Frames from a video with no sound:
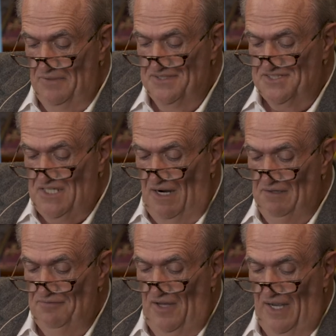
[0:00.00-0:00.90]
This
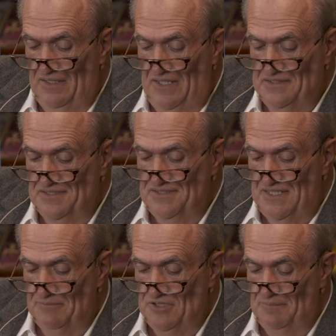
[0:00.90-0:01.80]
terrifying need to see
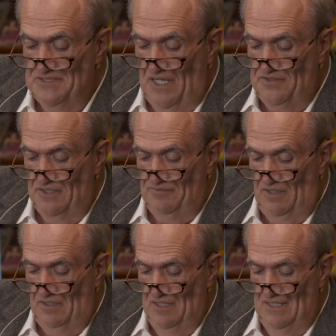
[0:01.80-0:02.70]
him took possession of
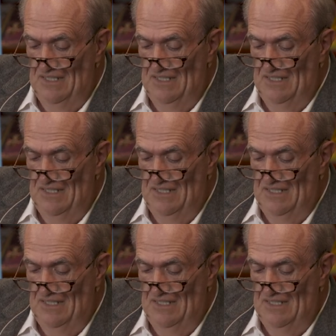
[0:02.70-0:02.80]
her.